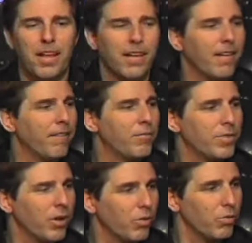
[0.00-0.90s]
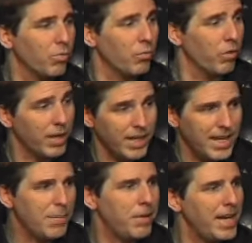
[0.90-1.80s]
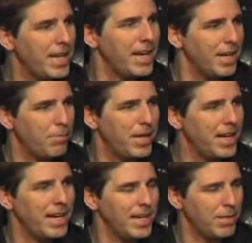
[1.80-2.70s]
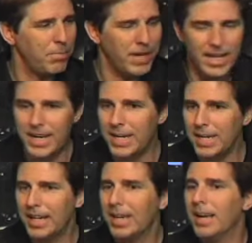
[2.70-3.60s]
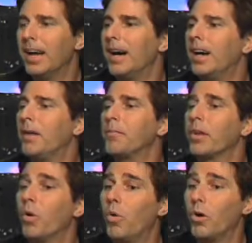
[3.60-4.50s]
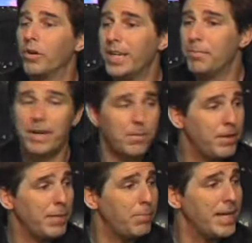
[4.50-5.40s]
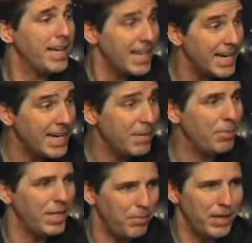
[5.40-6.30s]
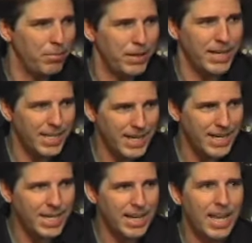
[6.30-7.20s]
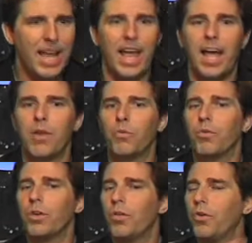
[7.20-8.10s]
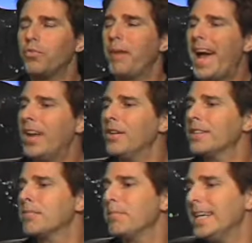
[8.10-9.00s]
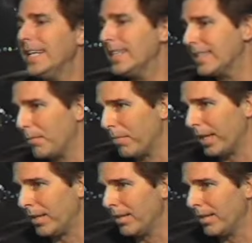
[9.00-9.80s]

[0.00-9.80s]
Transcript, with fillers: of, you know, E P, E P, E P, um, or P P P E, P P P E. And, you know, those patterns mean something.